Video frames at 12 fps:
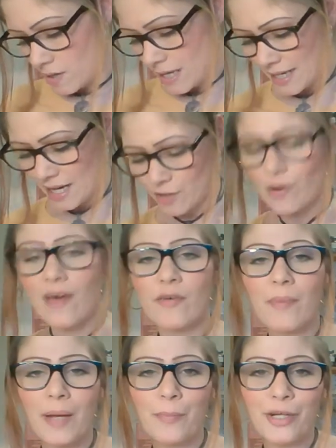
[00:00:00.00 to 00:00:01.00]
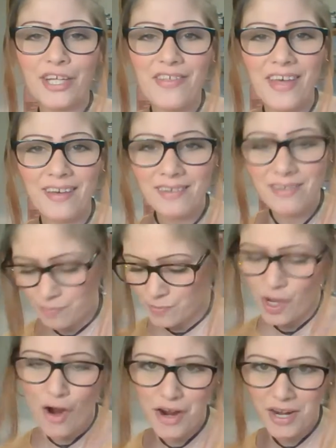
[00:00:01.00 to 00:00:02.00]
And I'd rather buy pretty things.
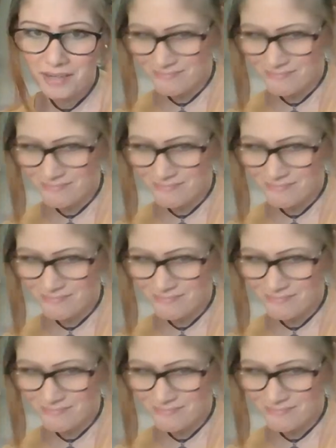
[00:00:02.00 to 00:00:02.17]
Sorry.